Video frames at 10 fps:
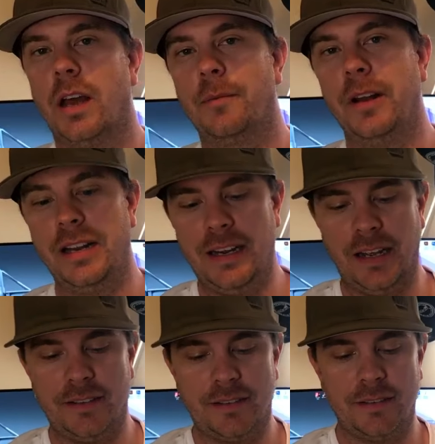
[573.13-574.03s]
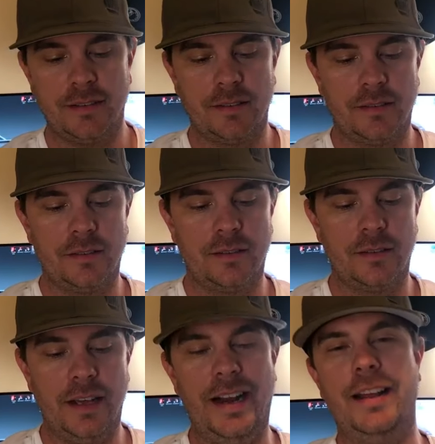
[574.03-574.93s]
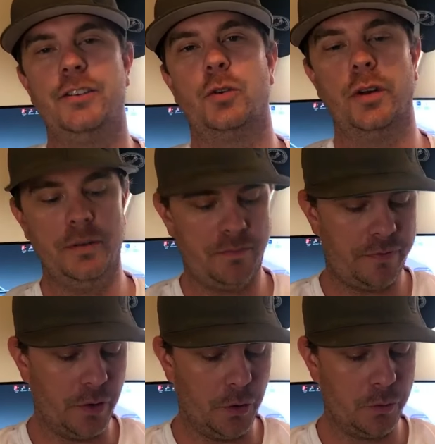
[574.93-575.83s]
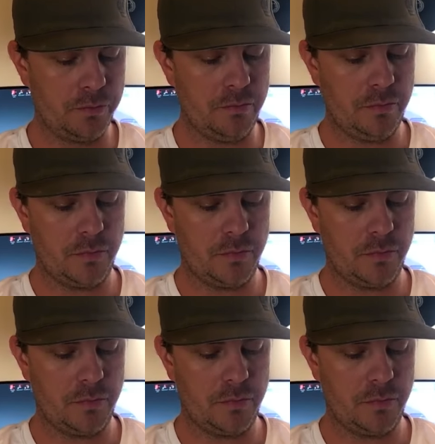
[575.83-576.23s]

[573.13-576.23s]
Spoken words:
I'm gonna get an Android phone,